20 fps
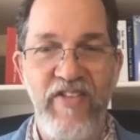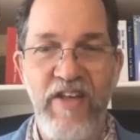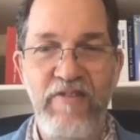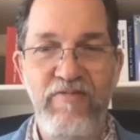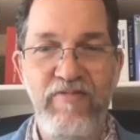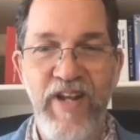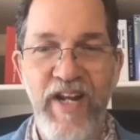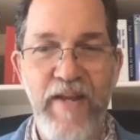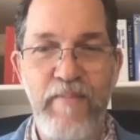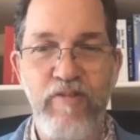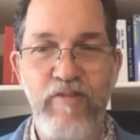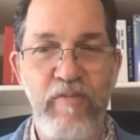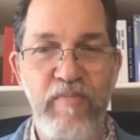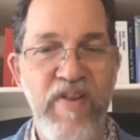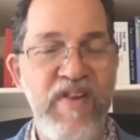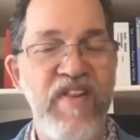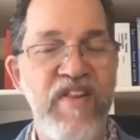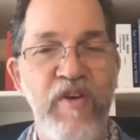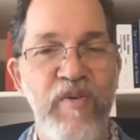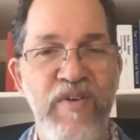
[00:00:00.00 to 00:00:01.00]
They're really
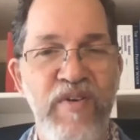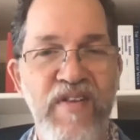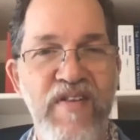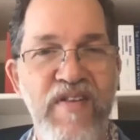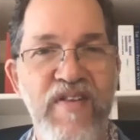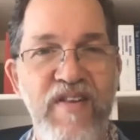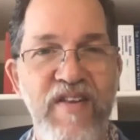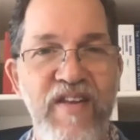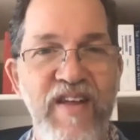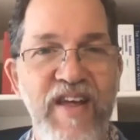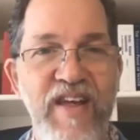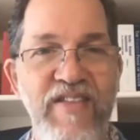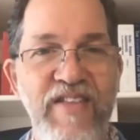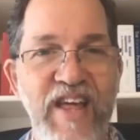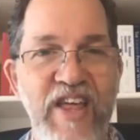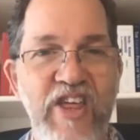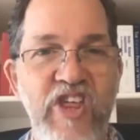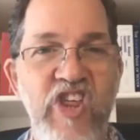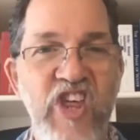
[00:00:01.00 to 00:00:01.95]
promiscuous, and they